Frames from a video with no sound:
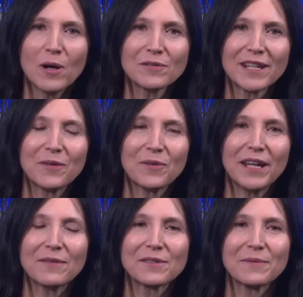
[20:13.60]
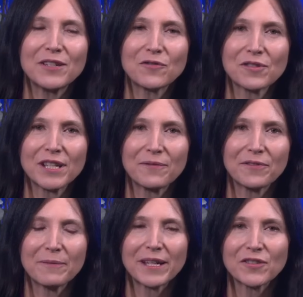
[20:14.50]
Dale, we have some interesting
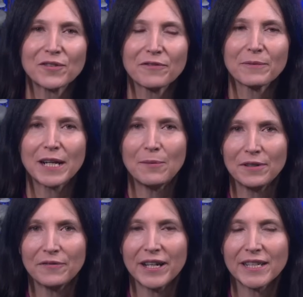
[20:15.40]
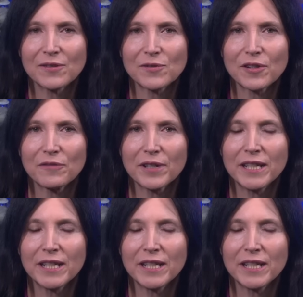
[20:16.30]
information from a couple of articles I read.